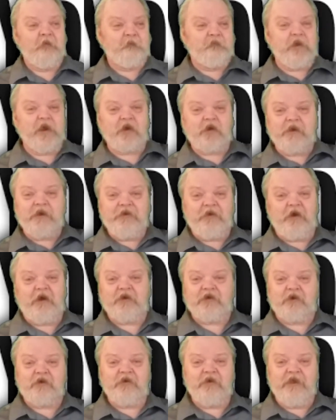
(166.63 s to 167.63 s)
buried
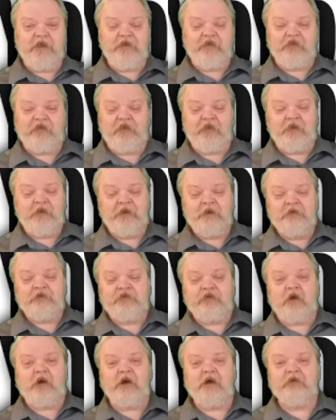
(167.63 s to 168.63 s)
underneath
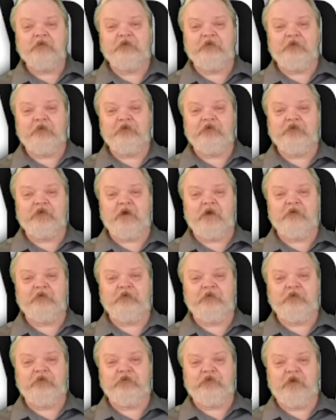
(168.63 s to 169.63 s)
tons and
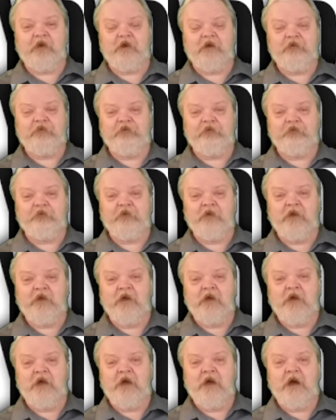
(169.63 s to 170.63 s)
tons and tons
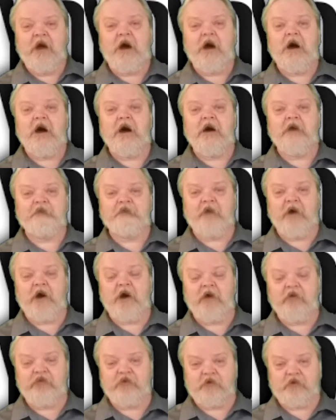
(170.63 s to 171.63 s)
of
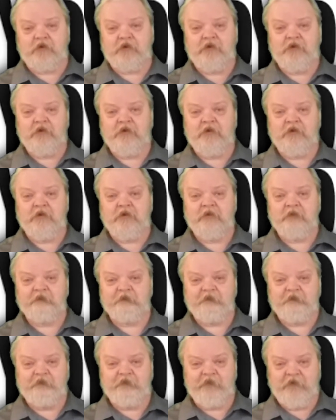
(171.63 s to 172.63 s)
other
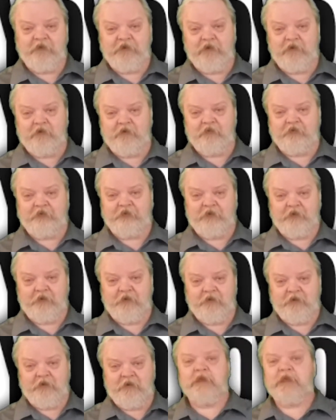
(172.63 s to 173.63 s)
videos.
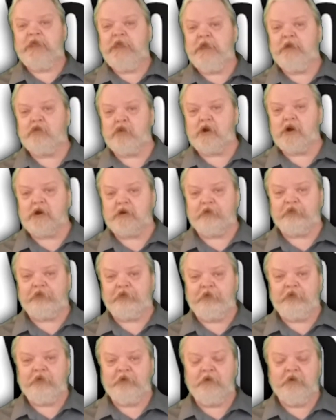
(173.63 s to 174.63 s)
Keywords,
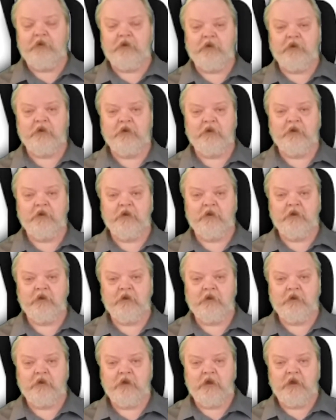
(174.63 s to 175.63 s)

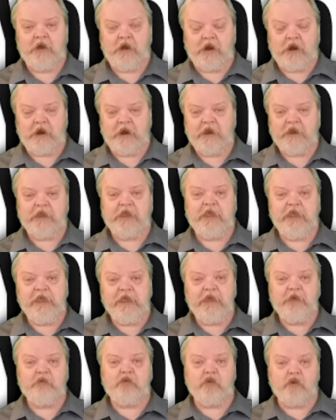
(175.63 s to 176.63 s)
all right?
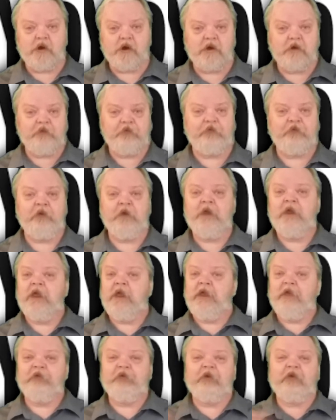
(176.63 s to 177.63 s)
Keywords
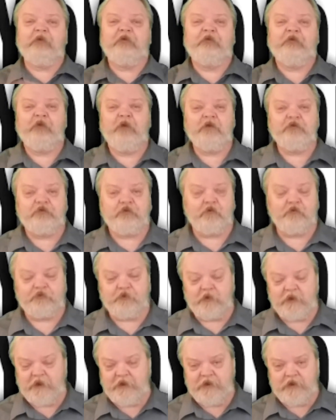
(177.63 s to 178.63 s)
is essential
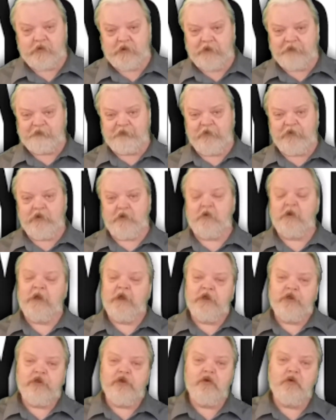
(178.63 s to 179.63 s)
to any great video.
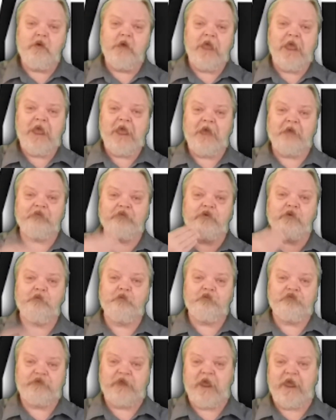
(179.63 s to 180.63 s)
You have to
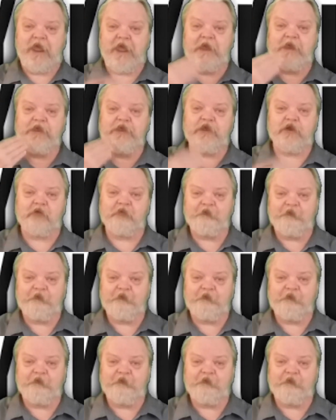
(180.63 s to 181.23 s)
tag your